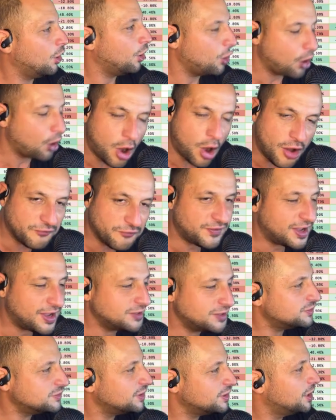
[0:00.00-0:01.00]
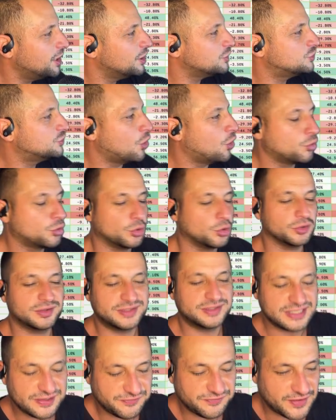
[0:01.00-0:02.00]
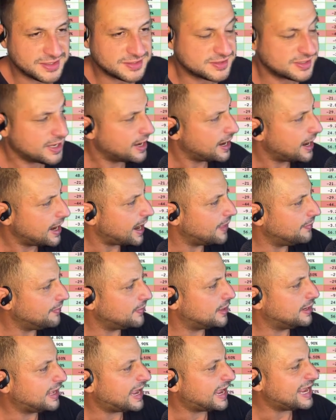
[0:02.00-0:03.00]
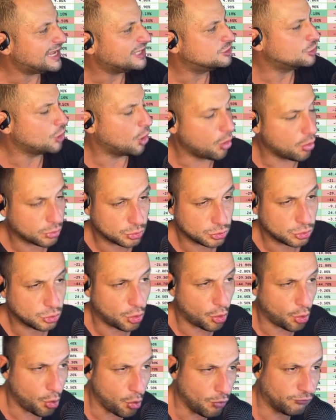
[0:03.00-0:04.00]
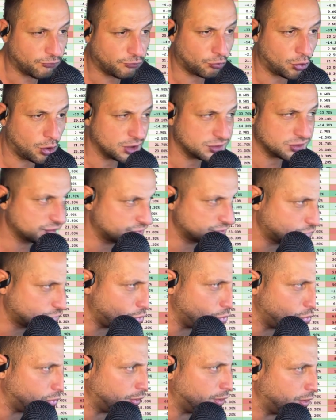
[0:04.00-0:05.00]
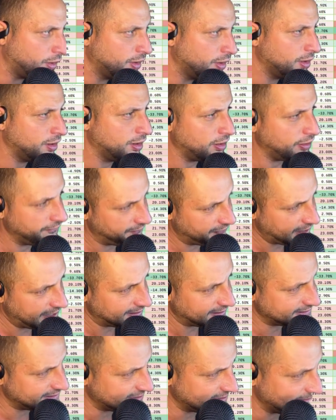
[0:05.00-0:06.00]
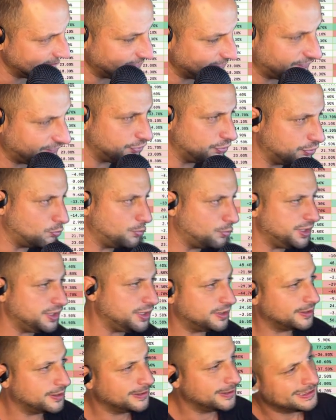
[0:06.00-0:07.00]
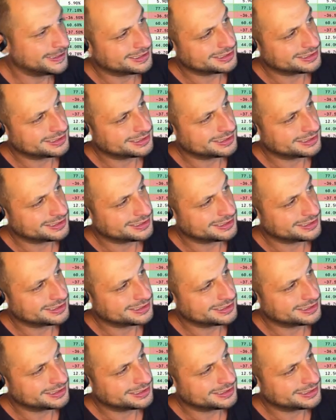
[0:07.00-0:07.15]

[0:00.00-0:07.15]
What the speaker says: offense, total defense, and then a total overall score of that team for the week.